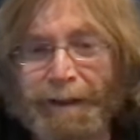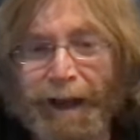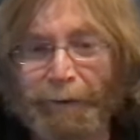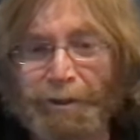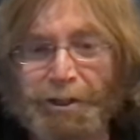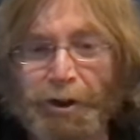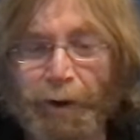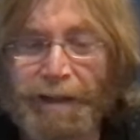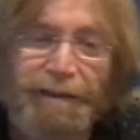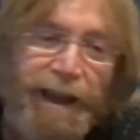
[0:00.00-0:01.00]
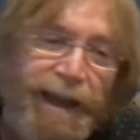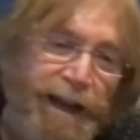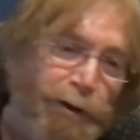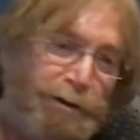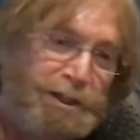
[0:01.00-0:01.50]
I wish you a great day. And
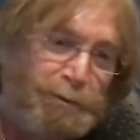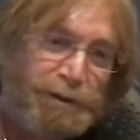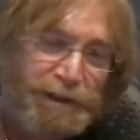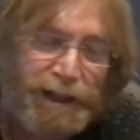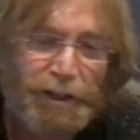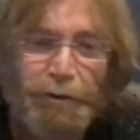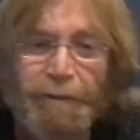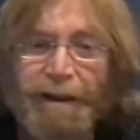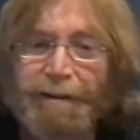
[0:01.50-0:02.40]
I also will tell you